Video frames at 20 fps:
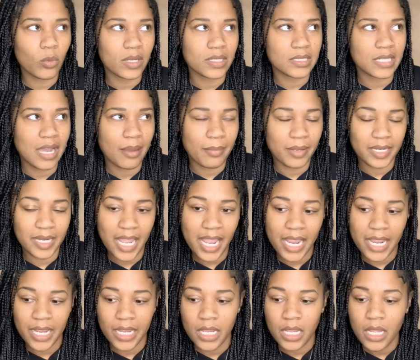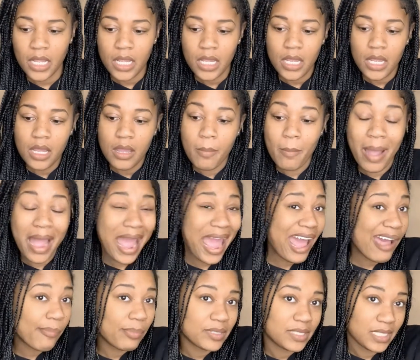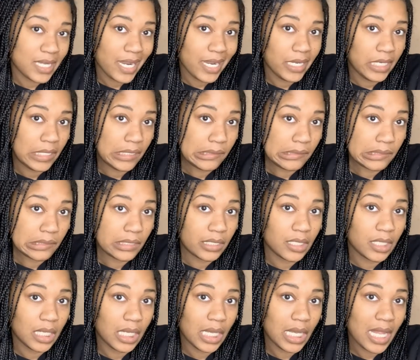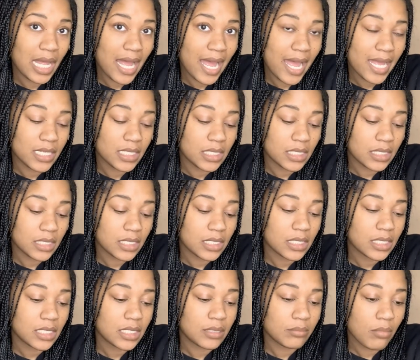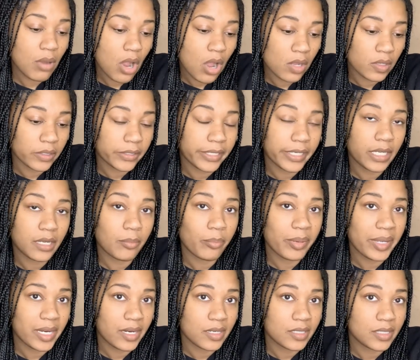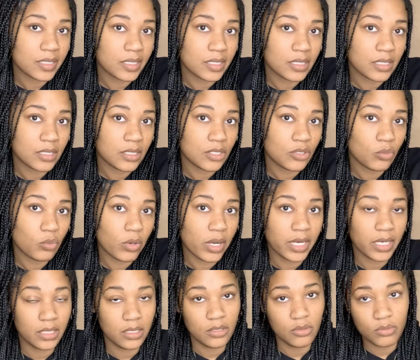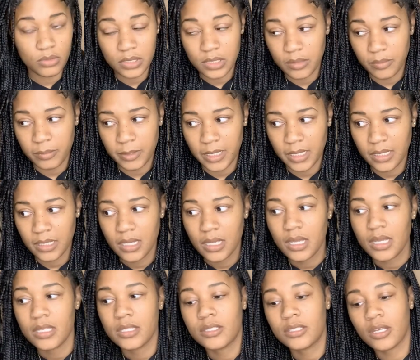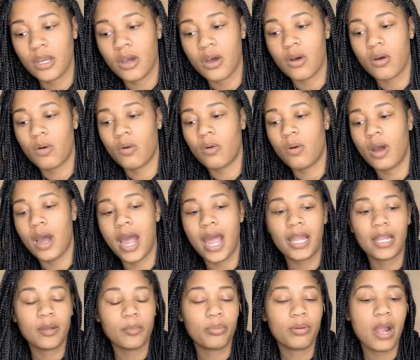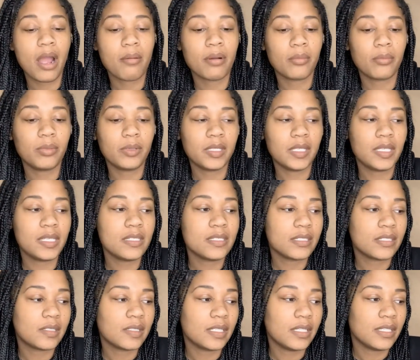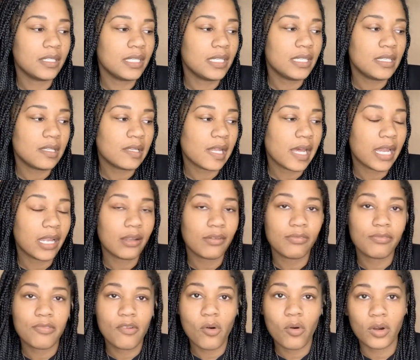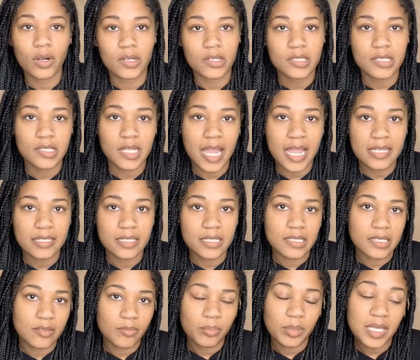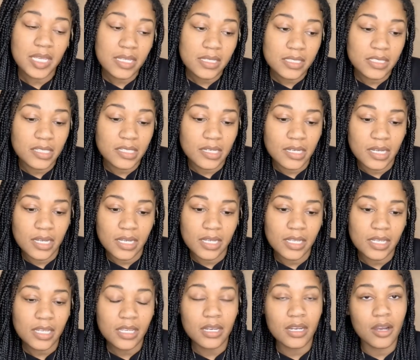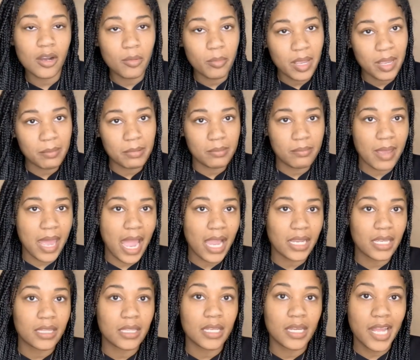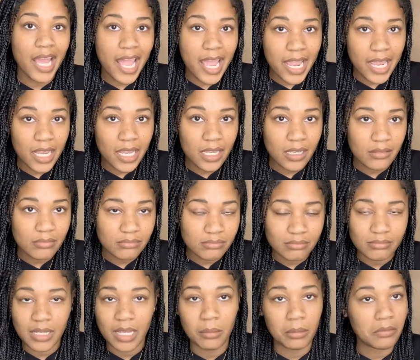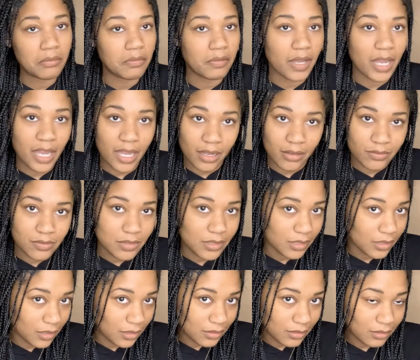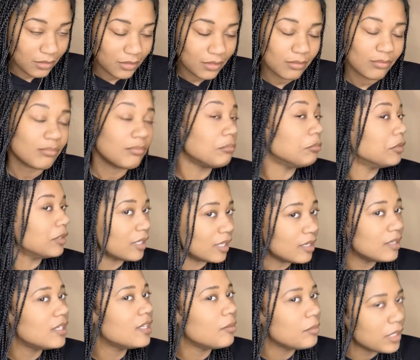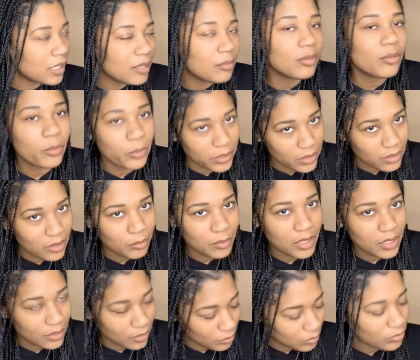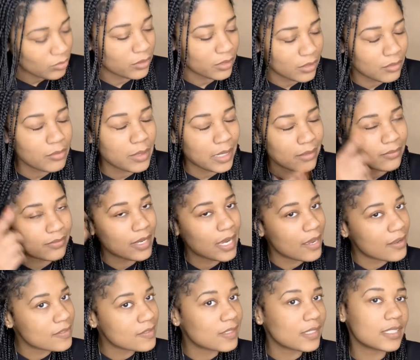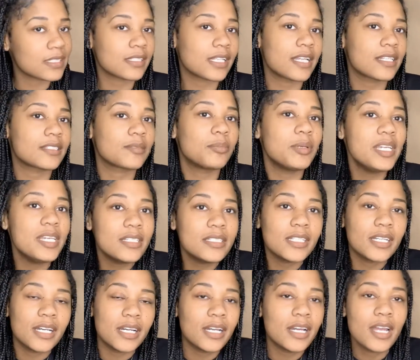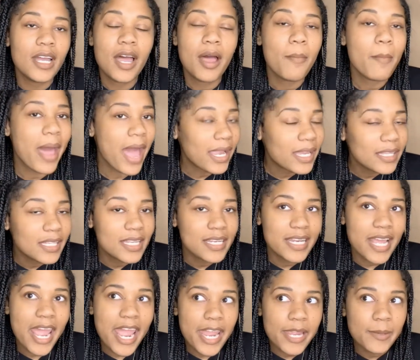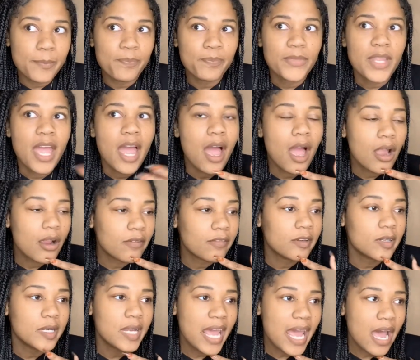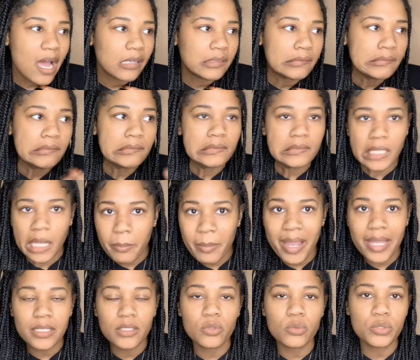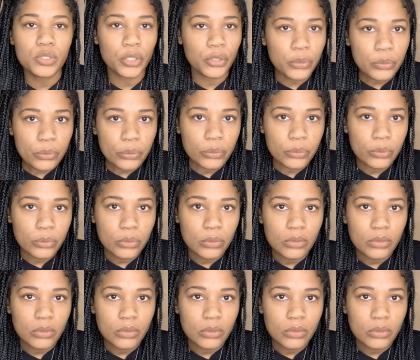1 time a day, my appetite is a lot smaller in comparison to what it used to be. So I could probably easily eat like 4 slices of pizza, maybe back in the day, maybe 5, 6. Let me keep it real. About 5, 6 slices of pizza back in the day. However, now I might do 2.